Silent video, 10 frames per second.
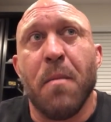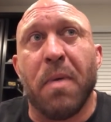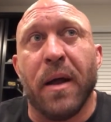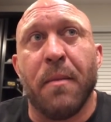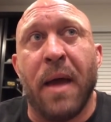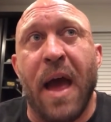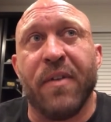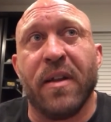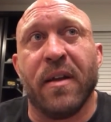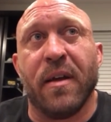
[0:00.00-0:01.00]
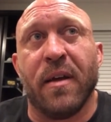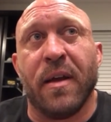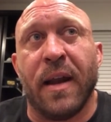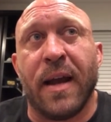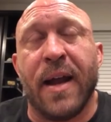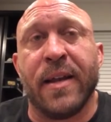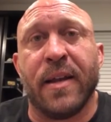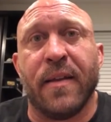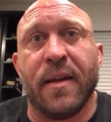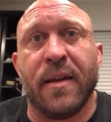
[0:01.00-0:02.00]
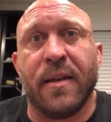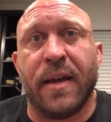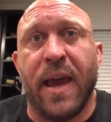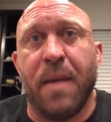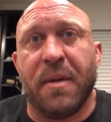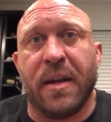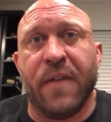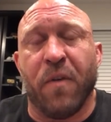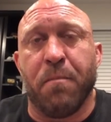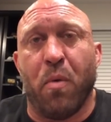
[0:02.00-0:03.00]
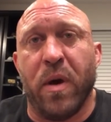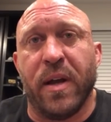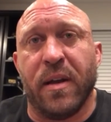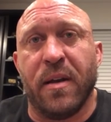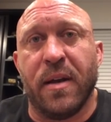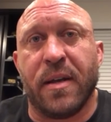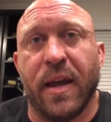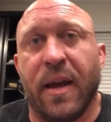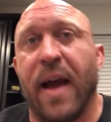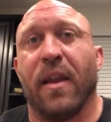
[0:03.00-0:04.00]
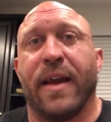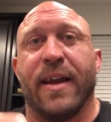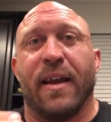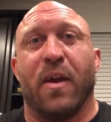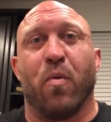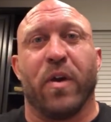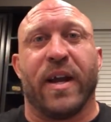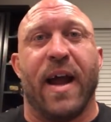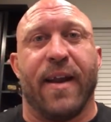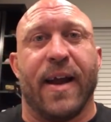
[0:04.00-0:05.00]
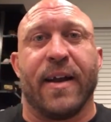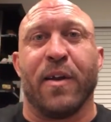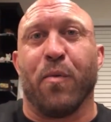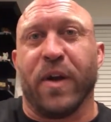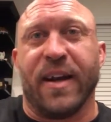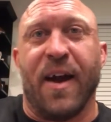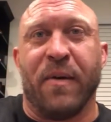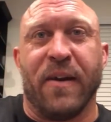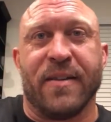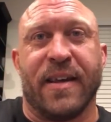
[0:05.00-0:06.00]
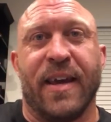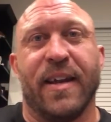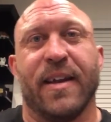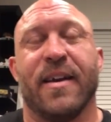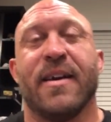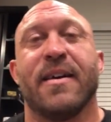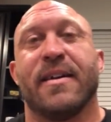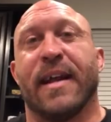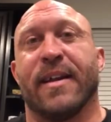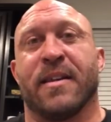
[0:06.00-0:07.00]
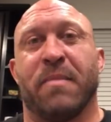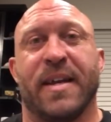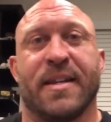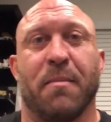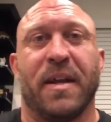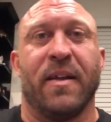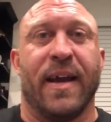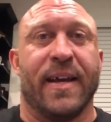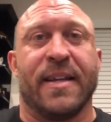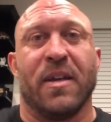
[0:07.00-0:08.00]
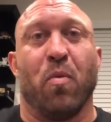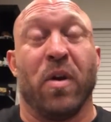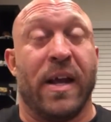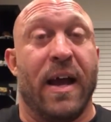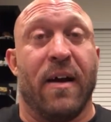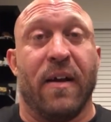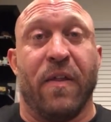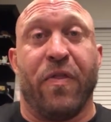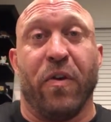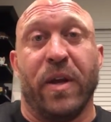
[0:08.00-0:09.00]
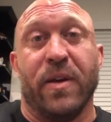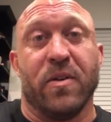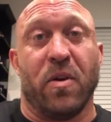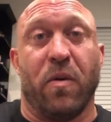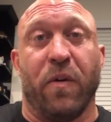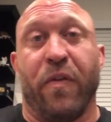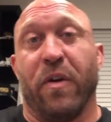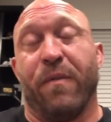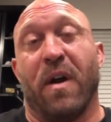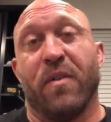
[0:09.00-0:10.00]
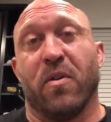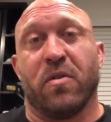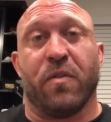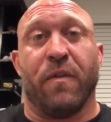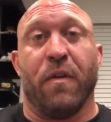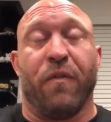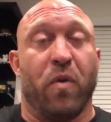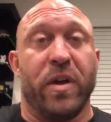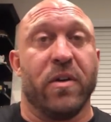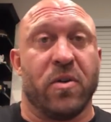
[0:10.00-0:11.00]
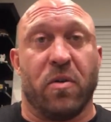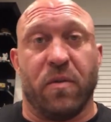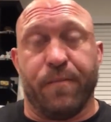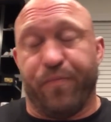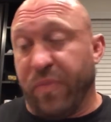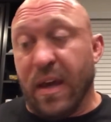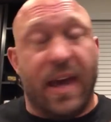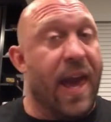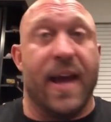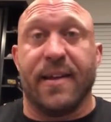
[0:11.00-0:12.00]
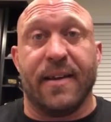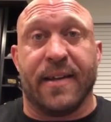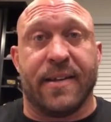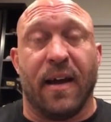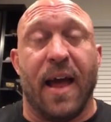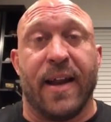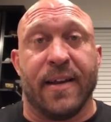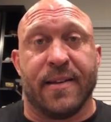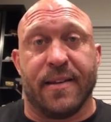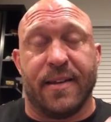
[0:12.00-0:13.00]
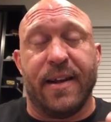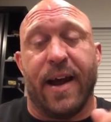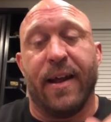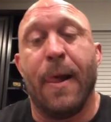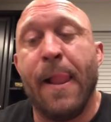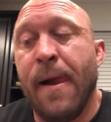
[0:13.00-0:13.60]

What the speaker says: but having the, and I got into the game at a different point, and it's like I look at it like working out. I got into working out when I was a kid, and that doesn't mean somebody that gets into working out at 30 years old or 35 years old or 40 years old can't excel at it and succeed at it.